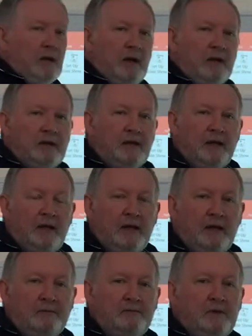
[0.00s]

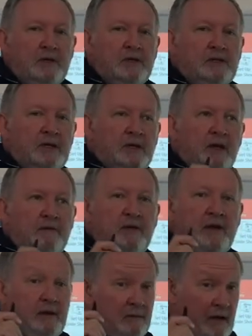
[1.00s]
Okay, so don't
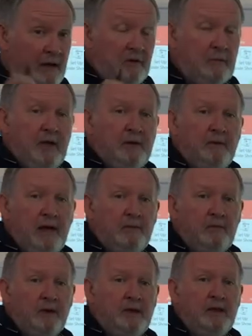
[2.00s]
forget, have your pen and
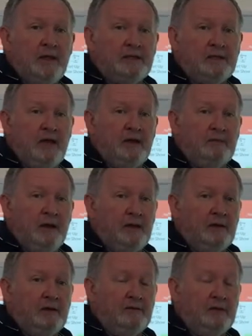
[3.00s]
paper ready, that's going to
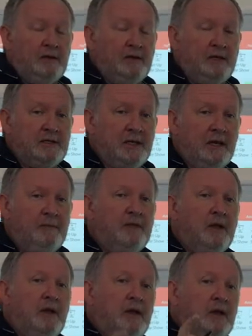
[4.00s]
make life a lot easier.
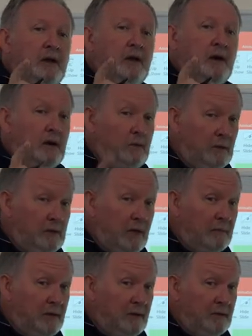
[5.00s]
I will
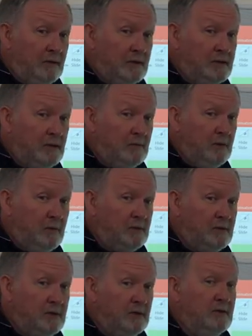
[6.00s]
get better at this, I
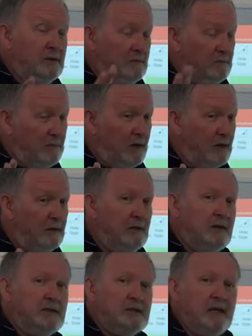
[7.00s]
promise you, but
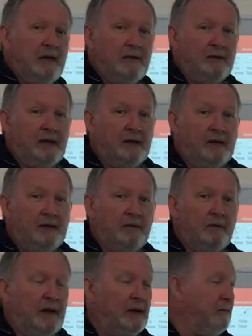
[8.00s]
let's see how we get
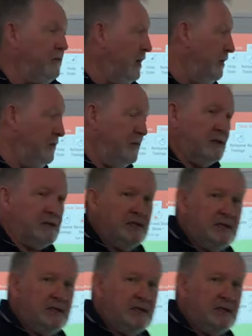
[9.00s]
underway for our first